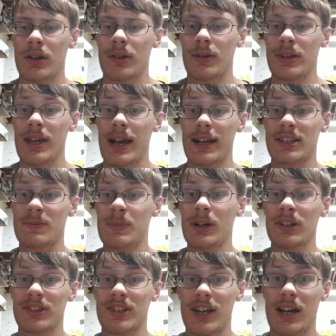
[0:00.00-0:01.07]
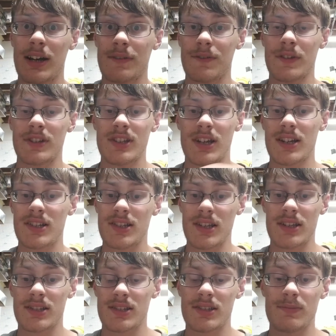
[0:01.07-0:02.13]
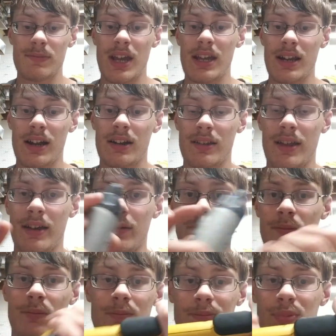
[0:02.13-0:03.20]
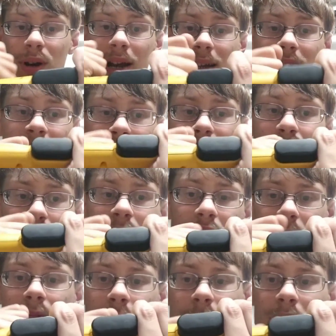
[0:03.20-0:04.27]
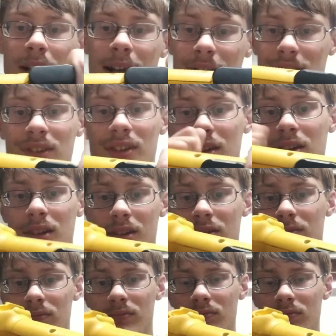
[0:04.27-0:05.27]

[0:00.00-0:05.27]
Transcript: Yeah, it's built tough. It's made out of that bright yellow Ryobi plastic. It